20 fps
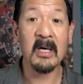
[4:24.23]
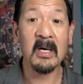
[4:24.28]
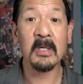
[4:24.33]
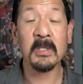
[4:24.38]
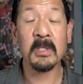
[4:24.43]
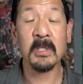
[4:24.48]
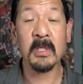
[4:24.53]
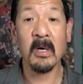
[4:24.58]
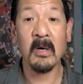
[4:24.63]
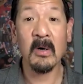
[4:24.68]

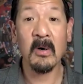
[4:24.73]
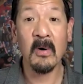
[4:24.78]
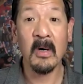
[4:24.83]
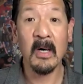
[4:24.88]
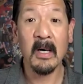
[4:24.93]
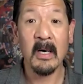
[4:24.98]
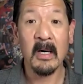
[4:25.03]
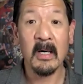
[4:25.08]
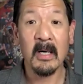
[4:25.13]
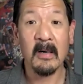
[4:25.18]
So
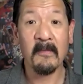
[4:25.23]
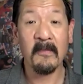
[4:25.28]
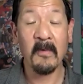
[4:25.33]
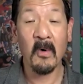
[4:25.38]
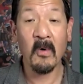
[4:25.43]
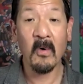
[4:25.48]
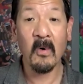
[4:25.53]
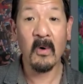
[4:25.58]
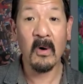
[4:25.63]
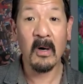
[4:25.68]

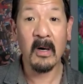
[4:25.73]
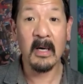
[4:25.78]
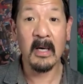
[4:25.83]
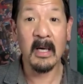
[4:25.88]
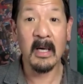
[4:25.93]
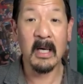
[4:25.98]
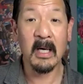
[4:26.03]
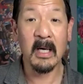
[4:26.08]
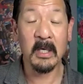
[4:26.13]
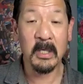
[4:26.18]
for
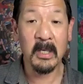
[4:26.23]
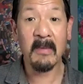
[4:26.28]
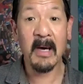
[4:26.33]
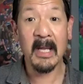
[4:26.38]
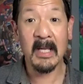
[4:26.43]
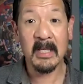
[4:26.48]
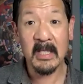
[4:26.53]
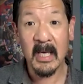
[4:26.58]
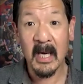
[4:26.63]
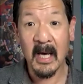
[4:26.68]
a good
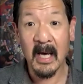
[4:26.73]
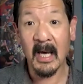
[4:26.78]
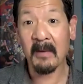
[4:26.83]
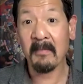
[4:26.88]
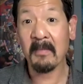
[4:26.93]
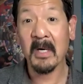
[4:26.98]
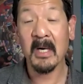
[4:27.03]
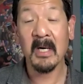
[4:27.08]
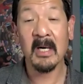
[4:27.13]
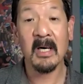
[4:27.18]
amount of time,